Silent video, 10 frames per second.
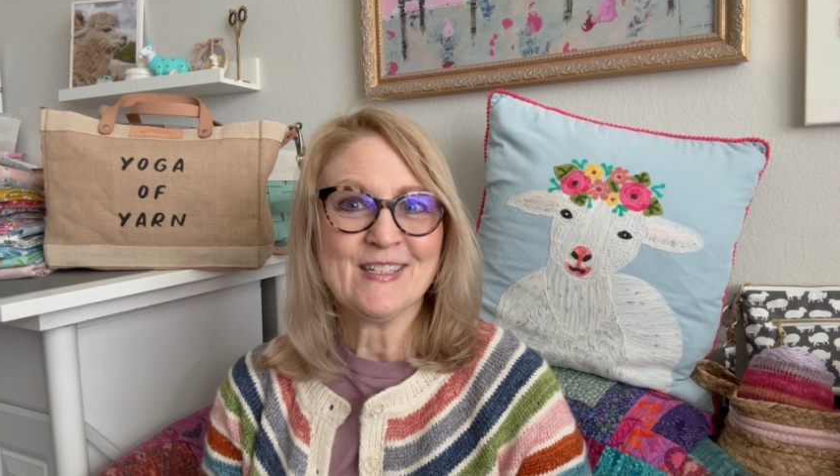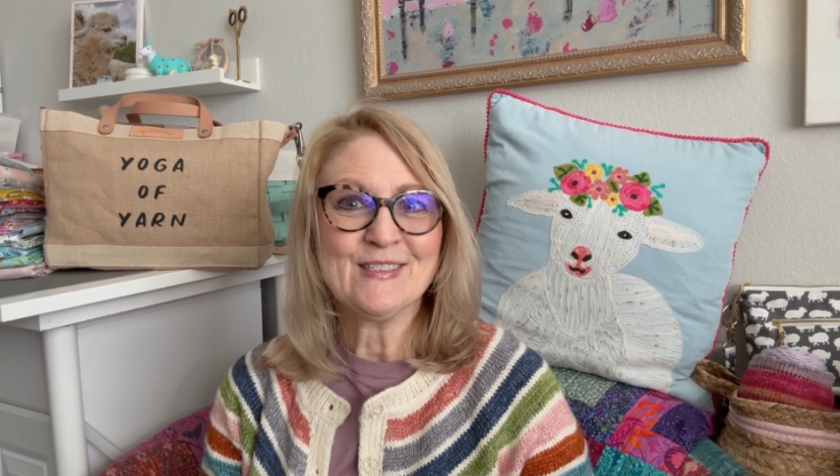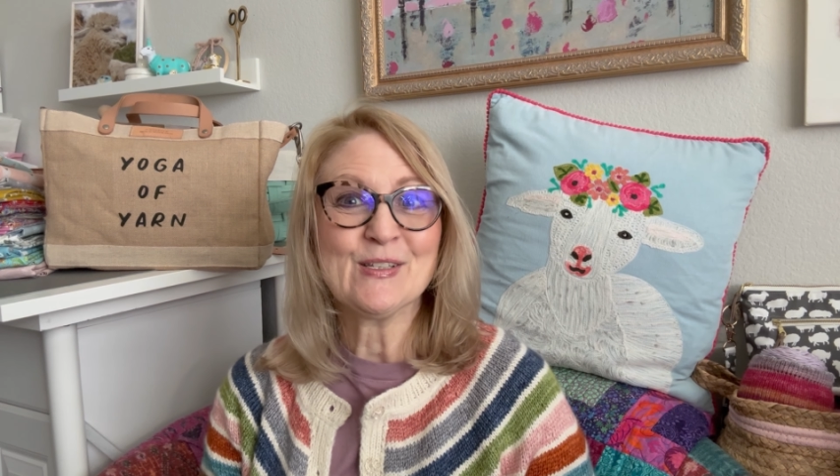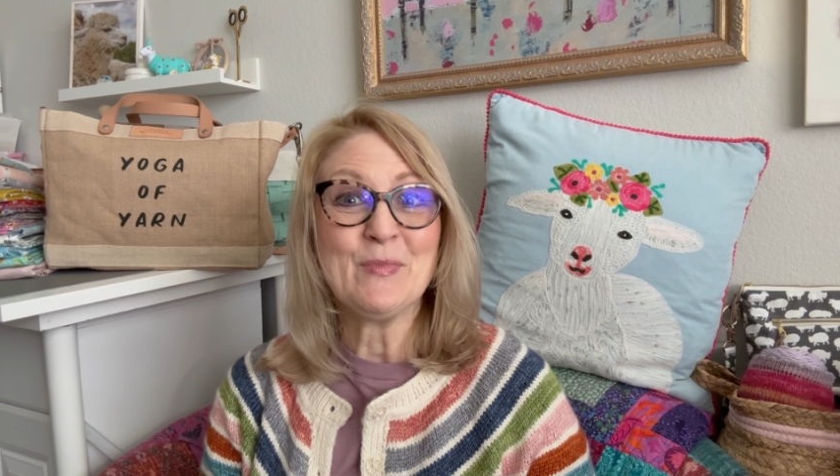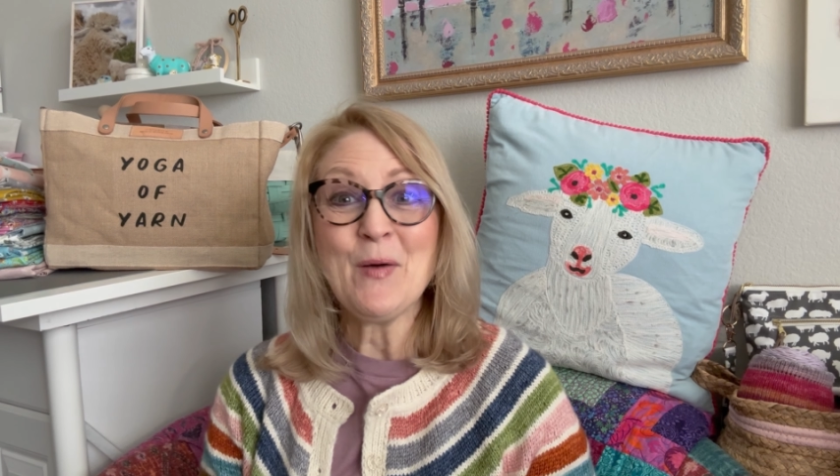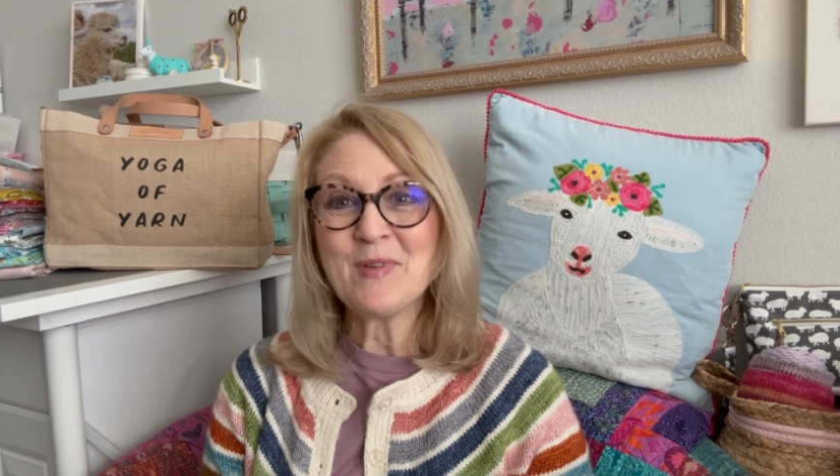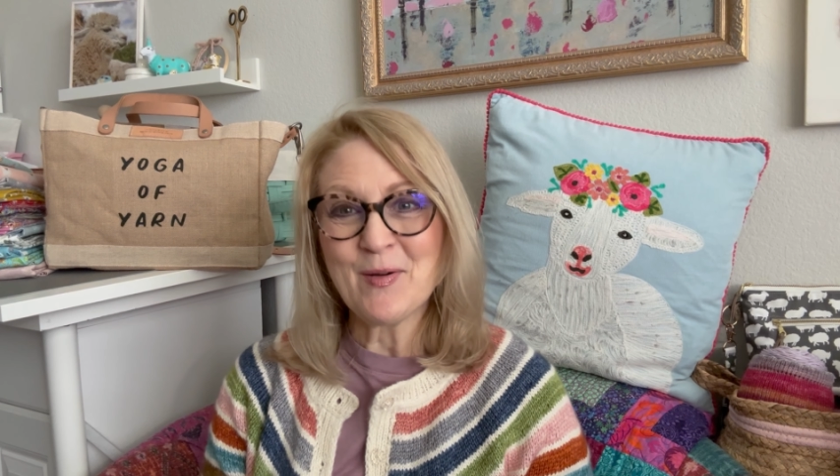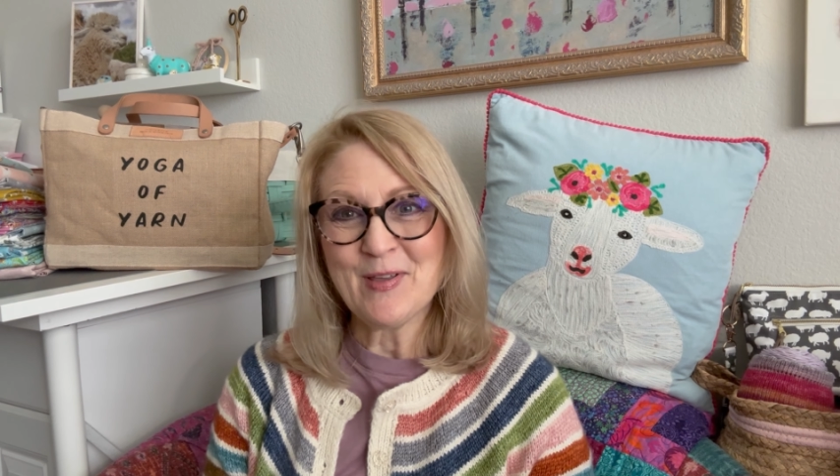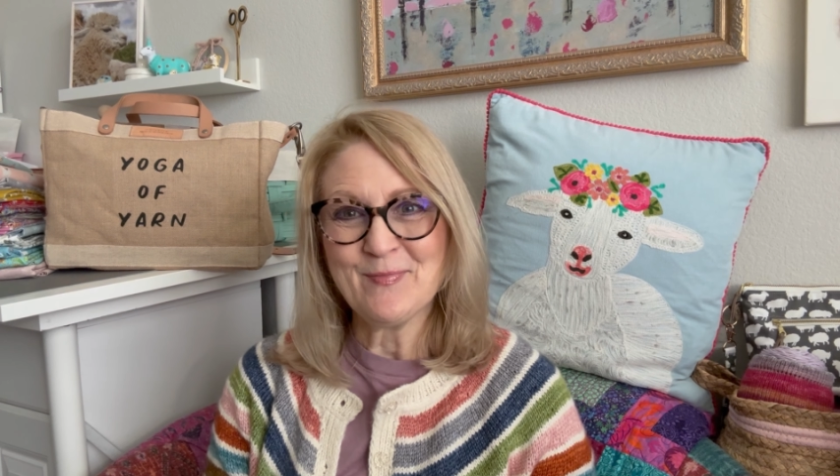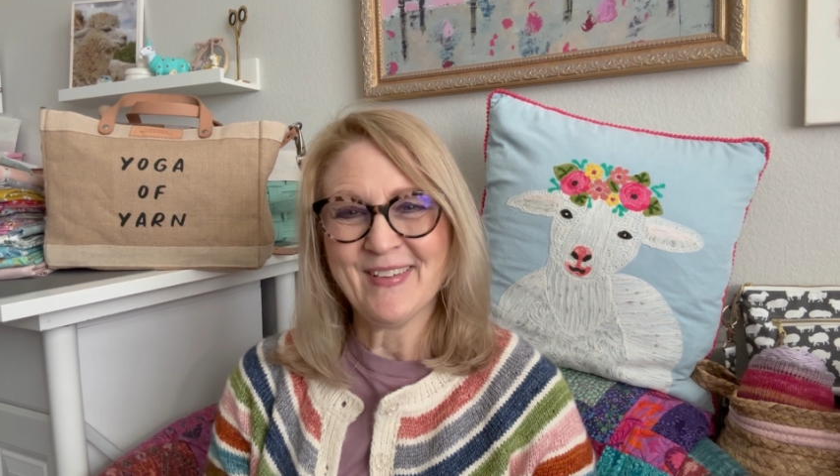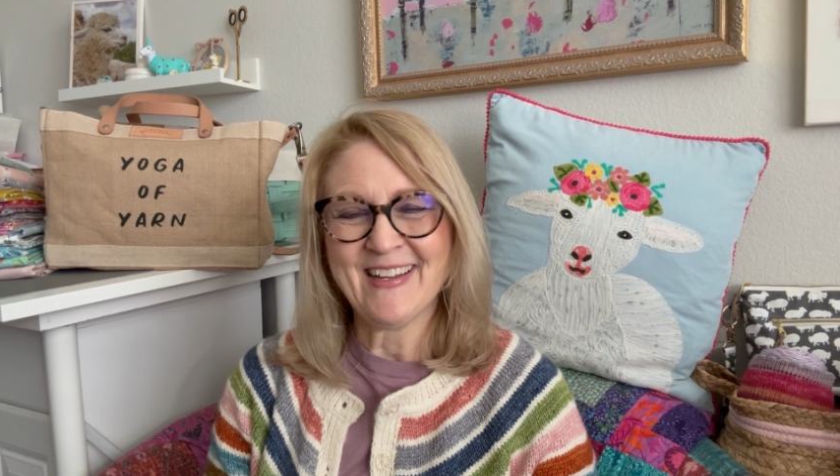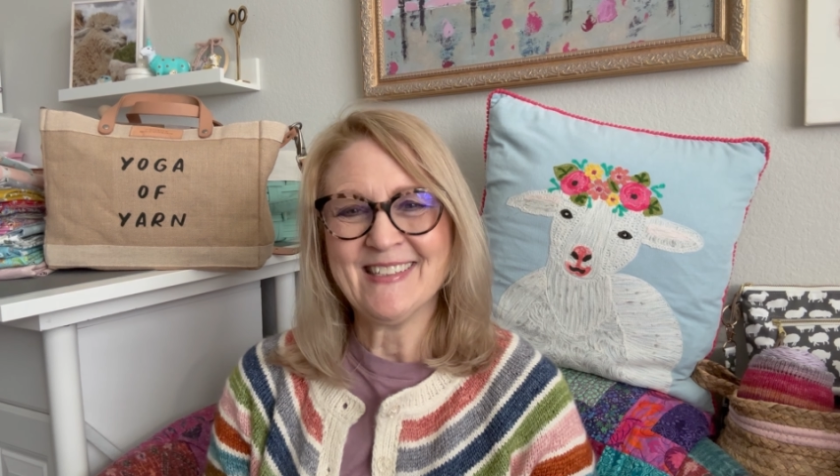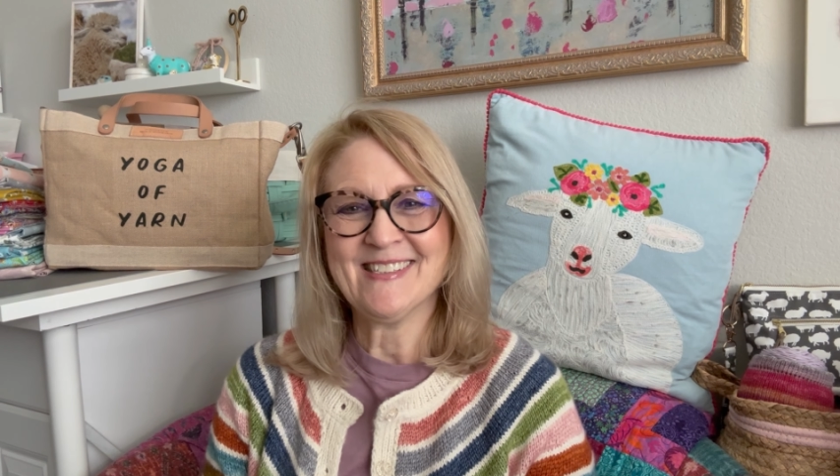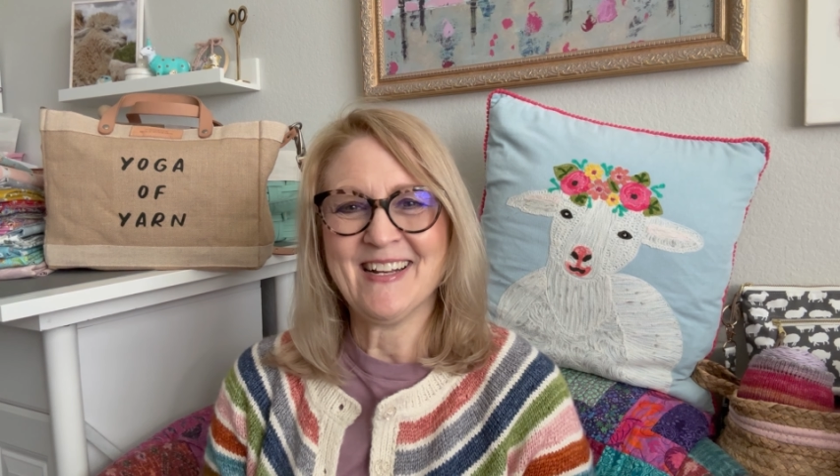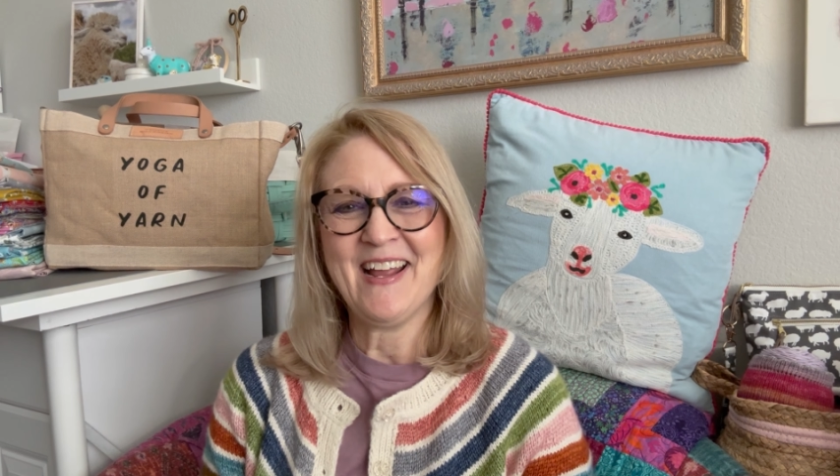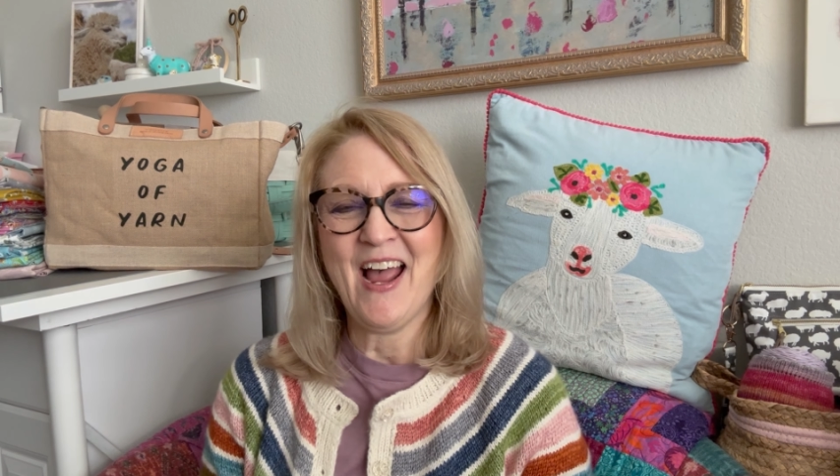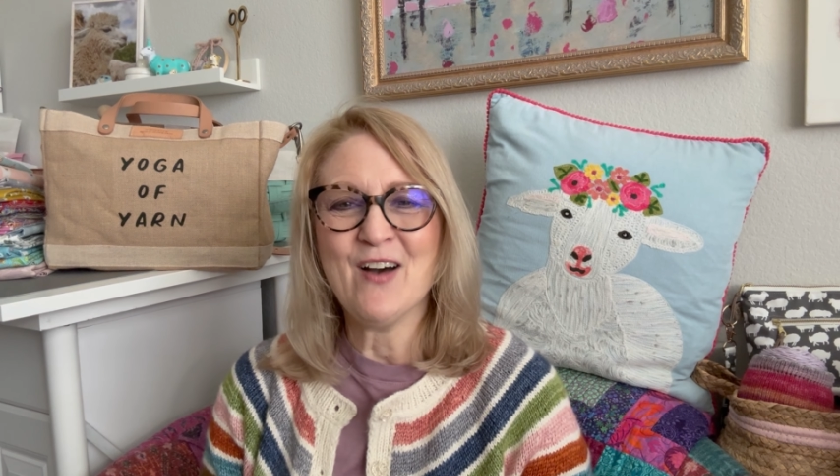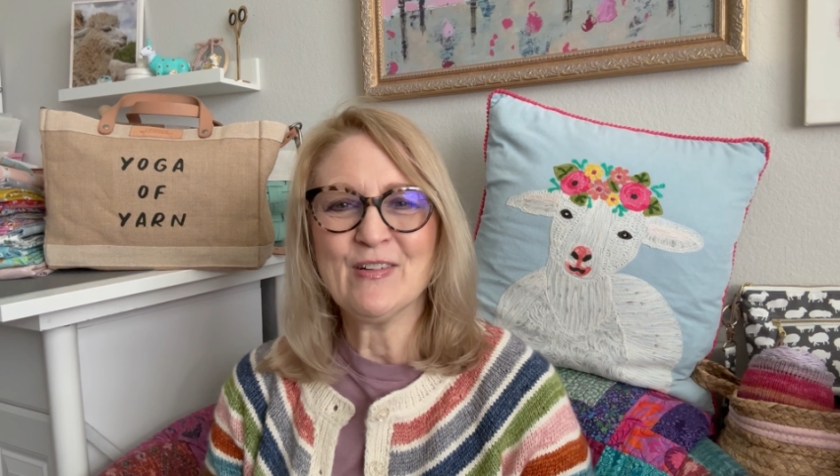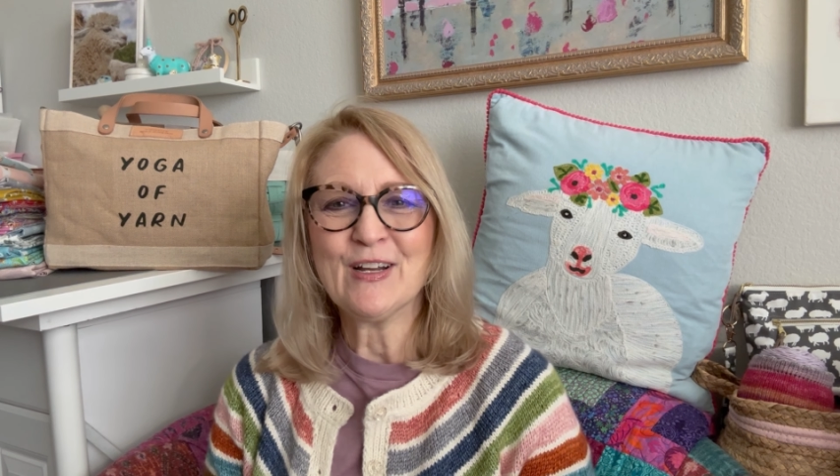some upcoming plans that I have and a